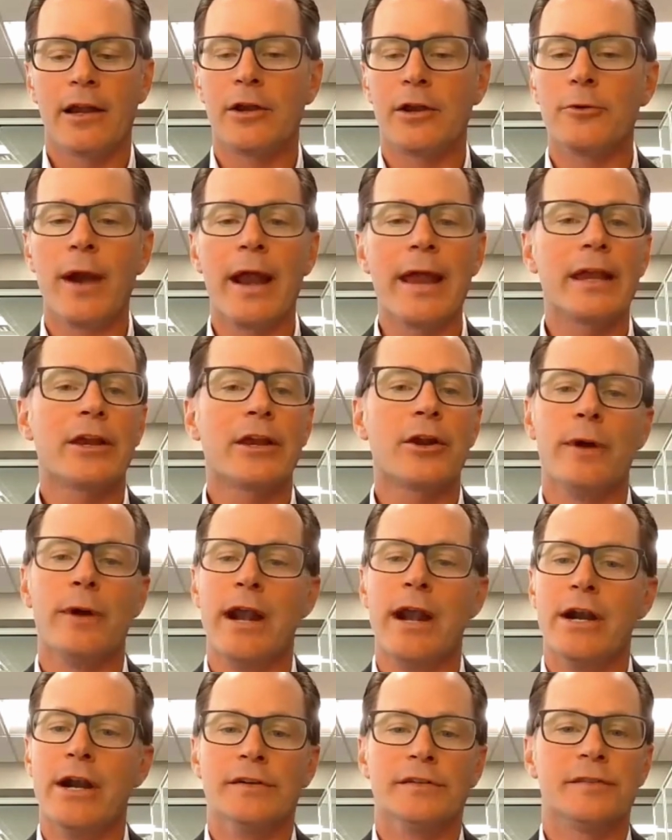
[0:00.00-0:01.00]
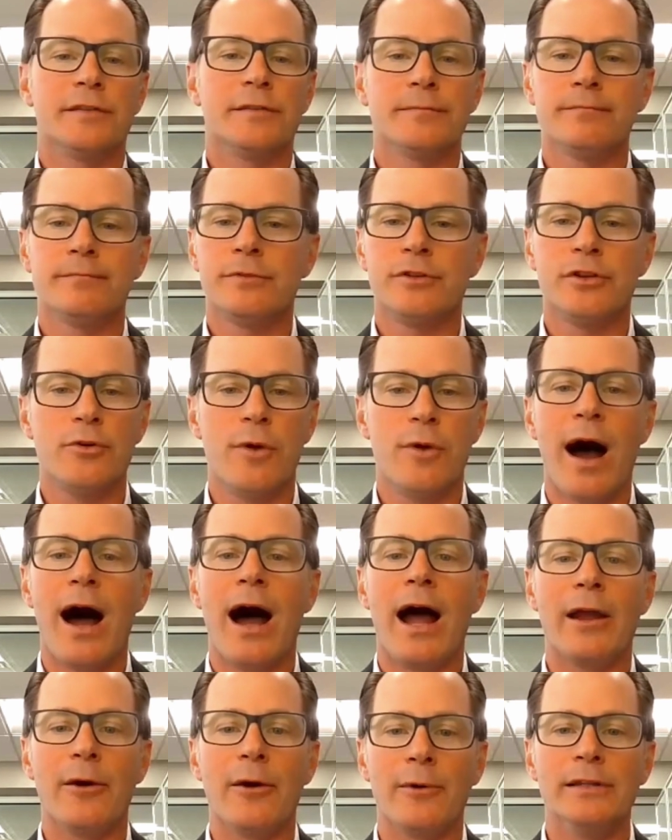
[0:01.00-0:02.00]
great careers to
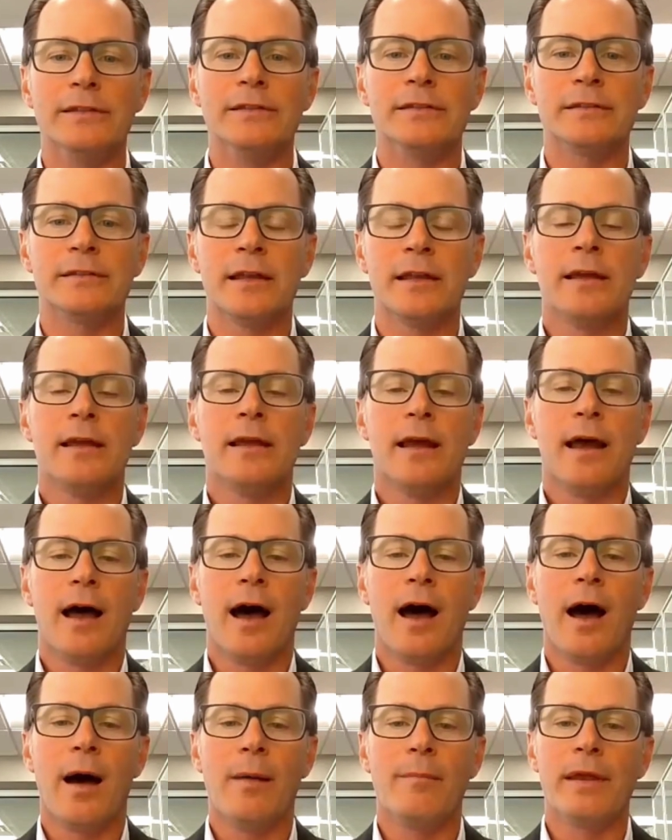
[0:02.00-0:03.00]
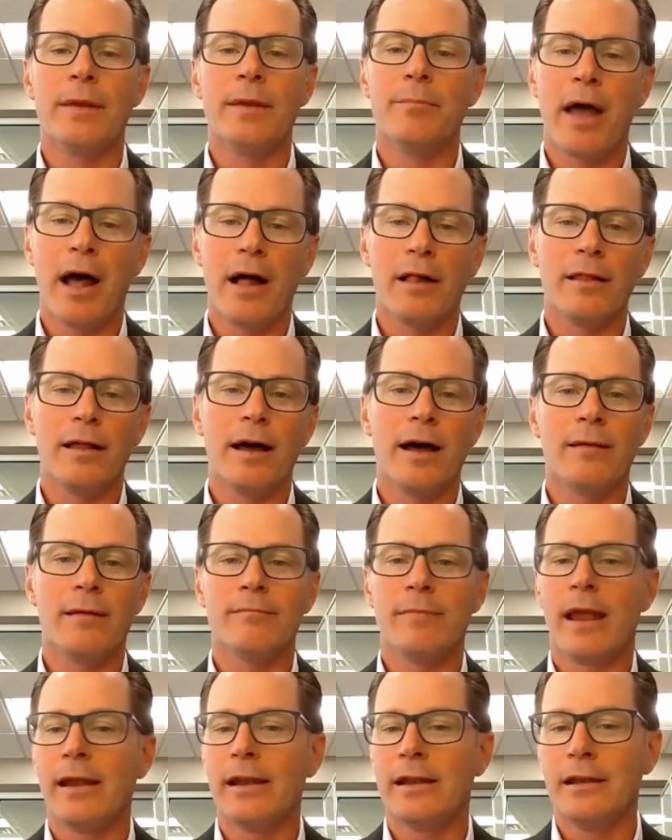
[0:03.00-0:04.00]
Iowans in Pella
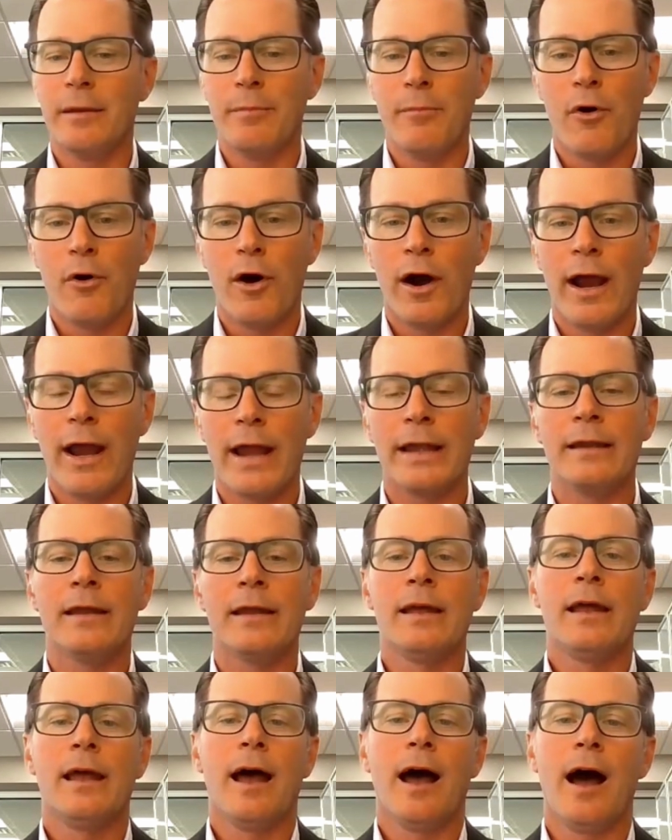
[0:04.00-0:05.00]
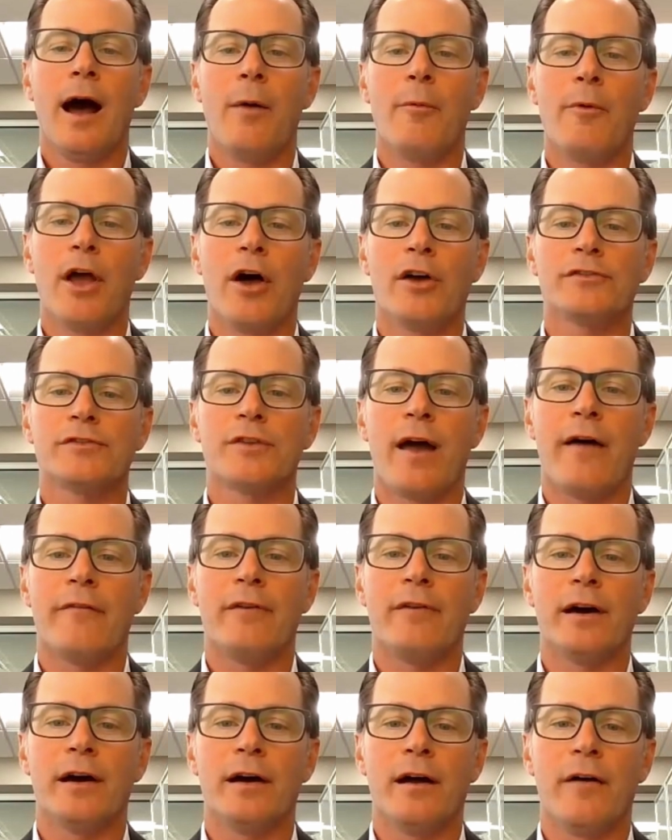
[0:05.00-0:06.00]
and in Des Moines. We also have
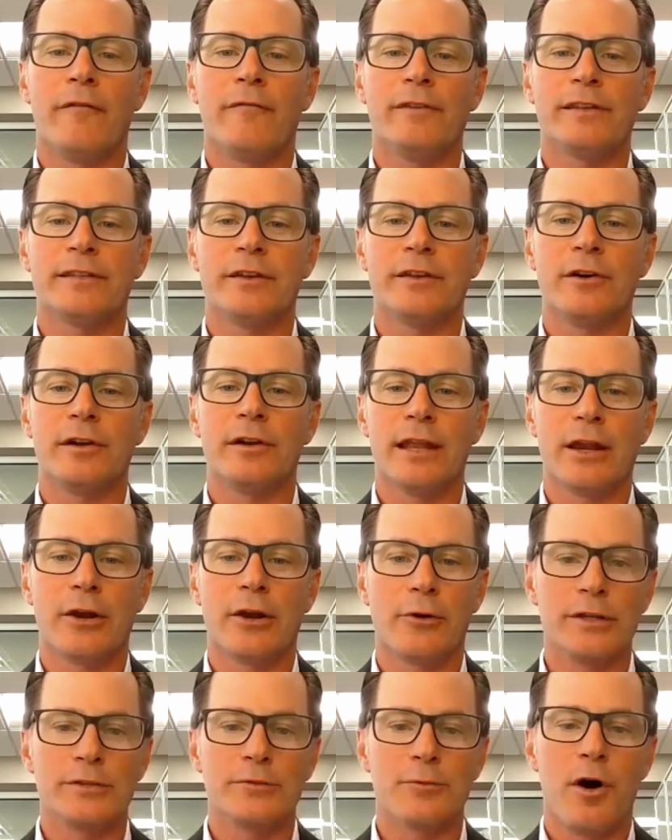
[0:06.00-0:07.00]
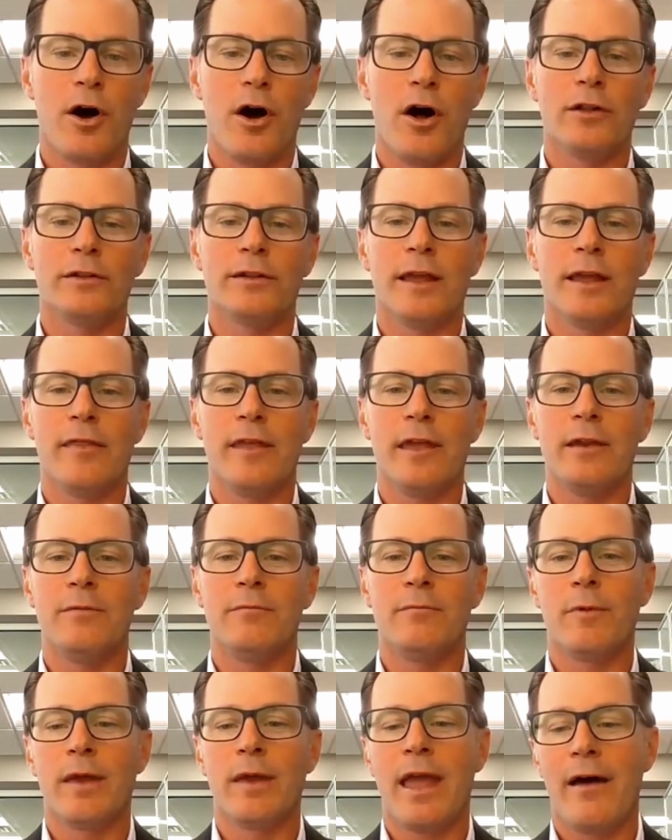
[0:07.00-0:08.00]
a facility in Griswold, and
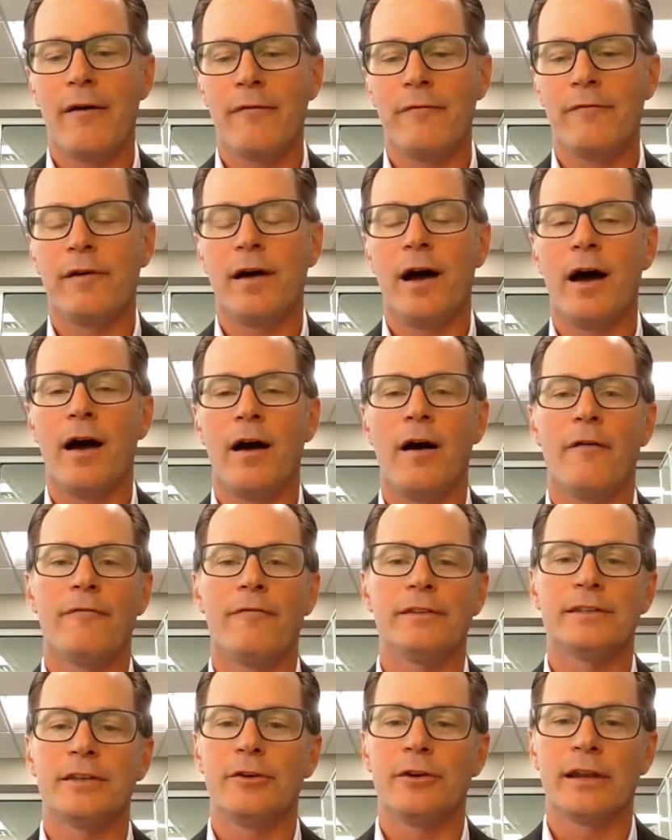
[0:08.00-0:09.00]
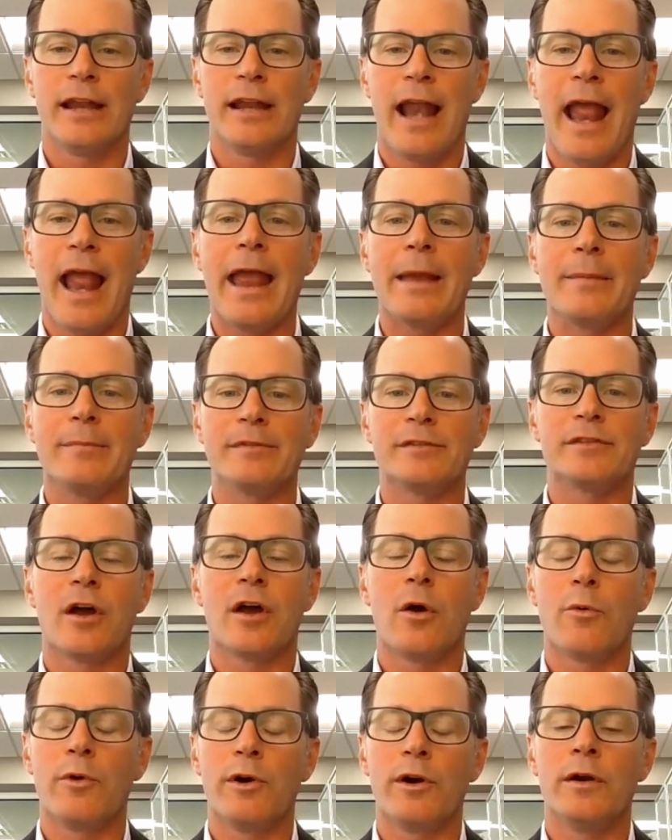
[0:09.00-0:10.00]
then we have a facility in Ames.
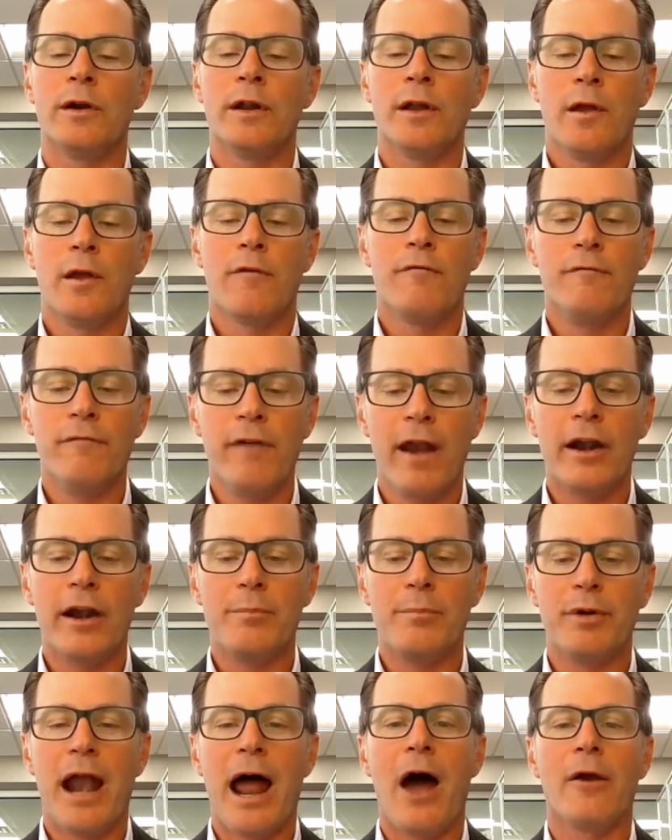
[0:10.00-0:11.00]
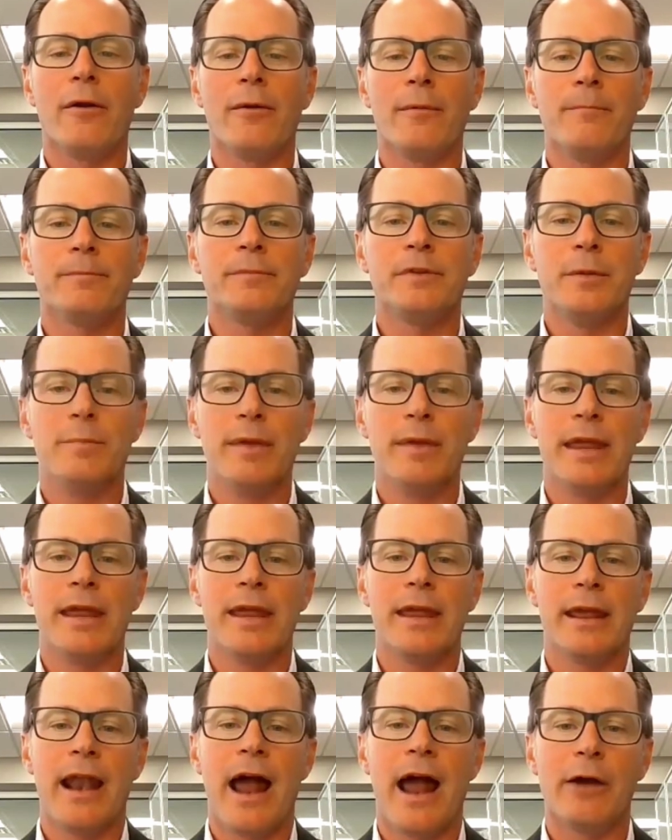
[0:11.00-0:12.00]
So we're very proud to
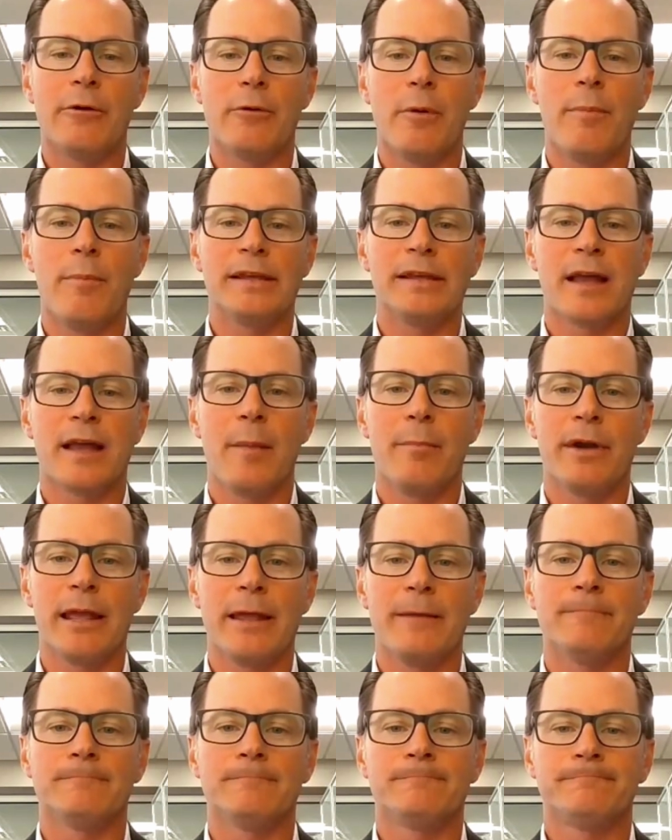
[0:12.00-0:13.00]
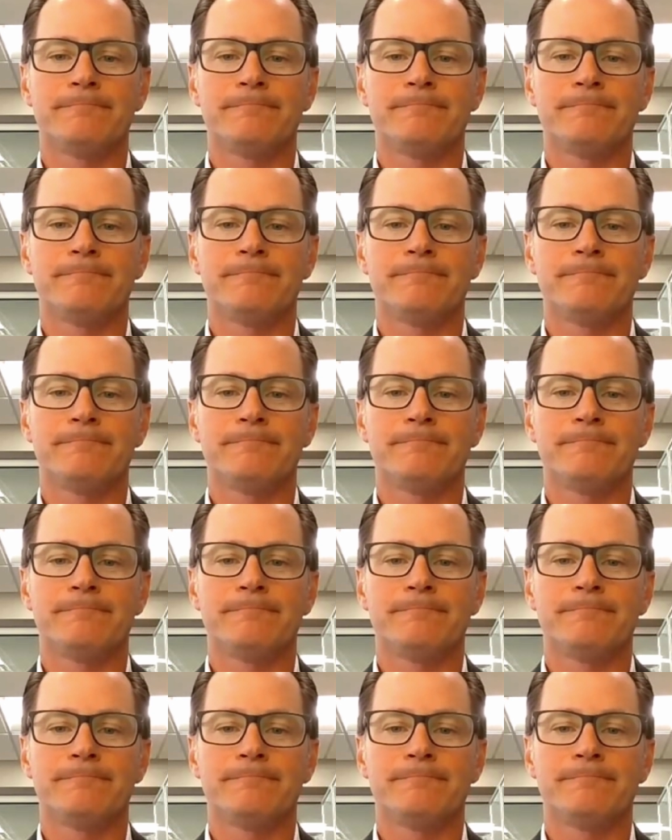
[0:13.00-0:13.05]
be an Iowa-based company.